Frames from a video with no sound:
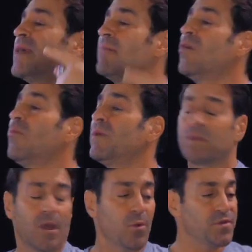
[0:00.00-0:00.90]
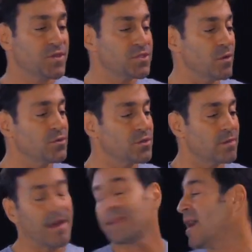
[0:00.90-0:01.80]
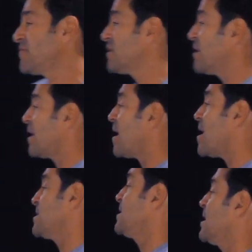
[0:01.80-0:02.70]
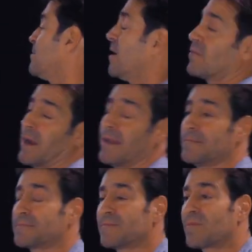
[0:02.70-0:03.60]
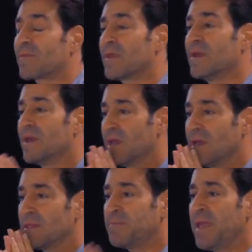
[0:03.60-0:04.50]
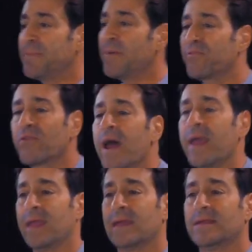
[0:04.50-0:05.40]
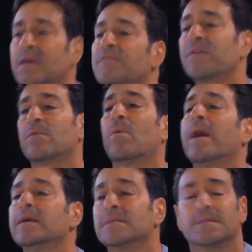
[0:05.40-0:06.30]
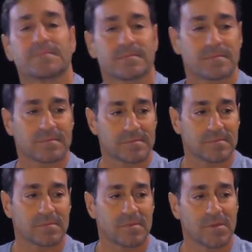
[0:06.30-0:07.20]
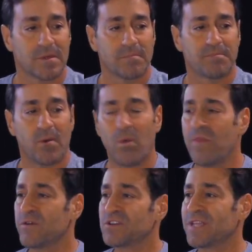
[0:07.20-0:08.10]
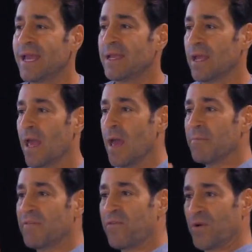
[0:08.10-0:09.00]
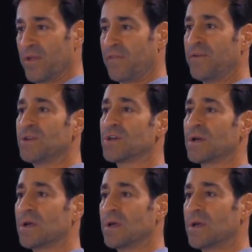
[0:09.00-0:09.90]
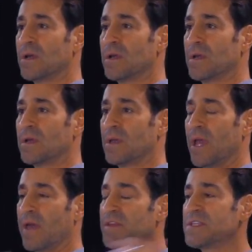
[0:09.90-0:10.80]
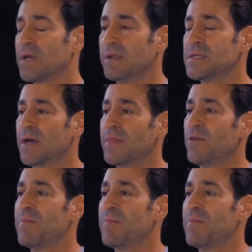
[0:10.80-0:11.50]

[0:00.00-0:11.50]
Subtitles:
in that moment, with the soldier on my left and the chassid on my right, that people pray in different ways. But when they're standing before their future and the sun is on their